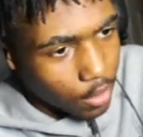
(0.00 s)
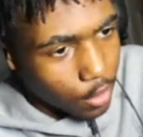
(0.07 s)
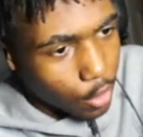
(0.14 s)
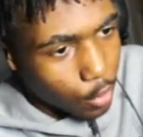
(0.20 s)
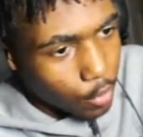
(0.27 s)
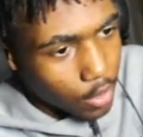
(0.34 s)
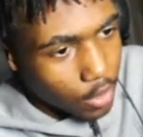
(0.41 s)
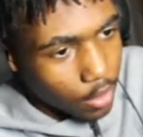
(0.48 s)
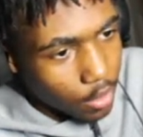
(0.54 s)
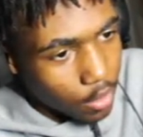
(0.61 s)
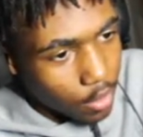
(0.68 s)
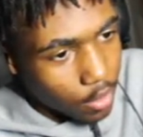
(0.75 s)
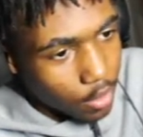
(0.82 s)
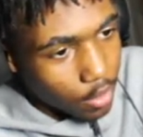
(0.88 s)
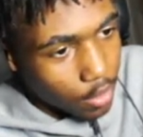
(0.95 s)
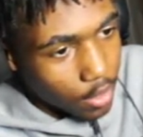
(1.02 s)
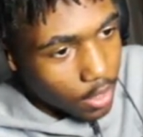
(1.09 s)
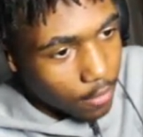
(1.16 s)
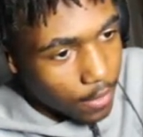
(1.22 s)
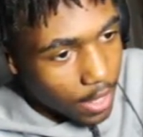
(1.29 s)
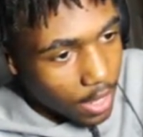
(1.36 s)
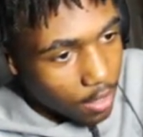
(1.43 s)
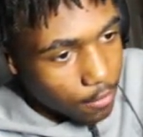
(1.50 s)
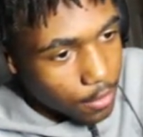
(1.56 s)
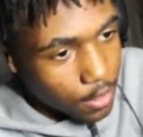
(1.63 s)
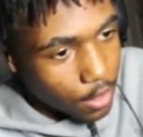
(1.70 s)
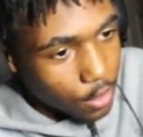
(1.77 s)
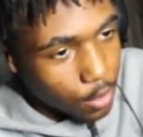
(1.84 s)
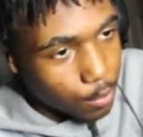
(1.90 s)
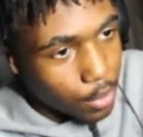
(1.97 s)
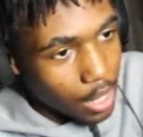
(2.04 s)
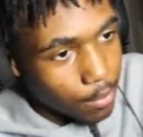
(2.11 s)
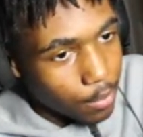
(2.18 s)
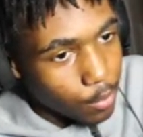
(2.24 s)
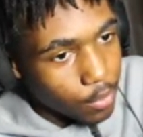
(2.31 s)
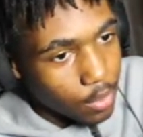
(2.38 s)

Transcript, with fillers: You know what? If they have such a problem